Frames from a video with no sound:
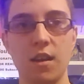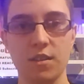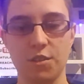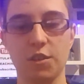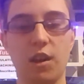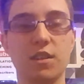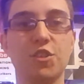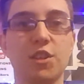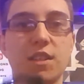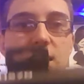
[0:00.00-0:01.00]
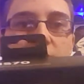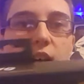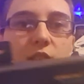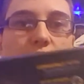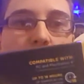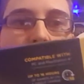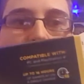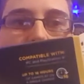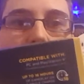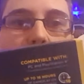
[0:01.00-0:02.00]
So guys, as you can see in that top
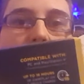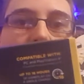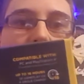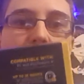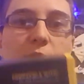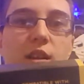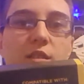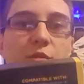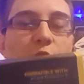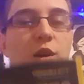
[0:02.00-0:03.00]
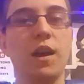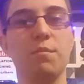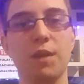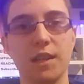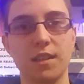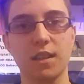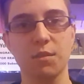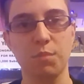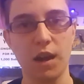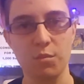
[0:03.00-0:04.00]
corner, it is PS4 and PC
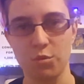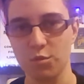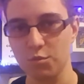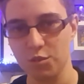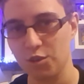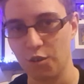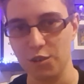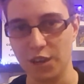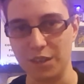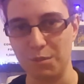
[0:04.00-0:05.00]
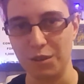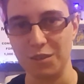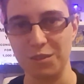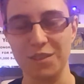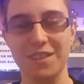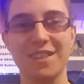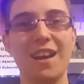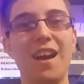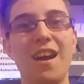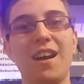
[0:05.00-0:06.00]
compatible. Sorry Xbox users.
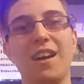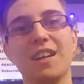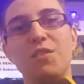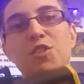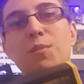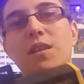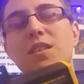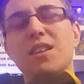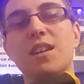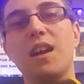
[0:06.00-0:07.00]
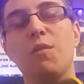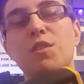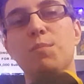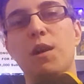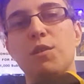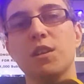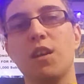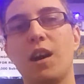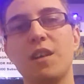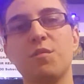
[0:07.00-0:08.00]
It gives you about 16 hours battery
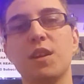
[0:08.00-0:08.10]
life.